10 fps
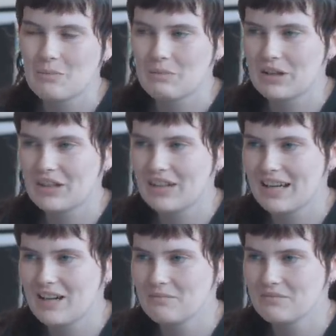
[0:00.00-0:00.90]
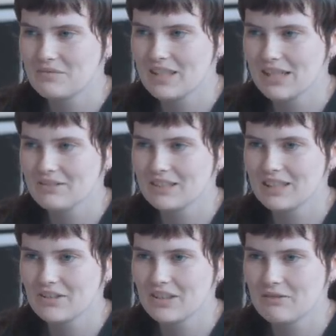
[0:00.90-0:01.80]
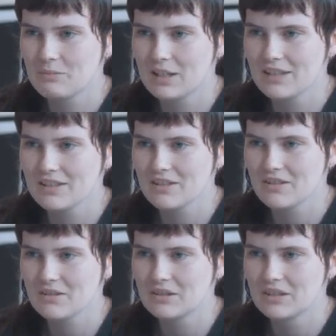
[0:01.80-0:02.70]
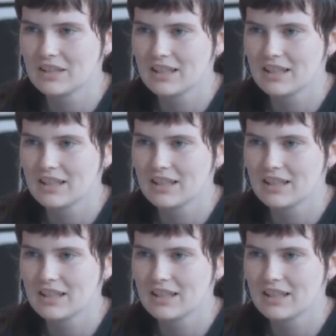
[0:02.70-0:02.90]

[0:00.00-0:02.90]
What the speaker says: but I'm definitely a creative person, so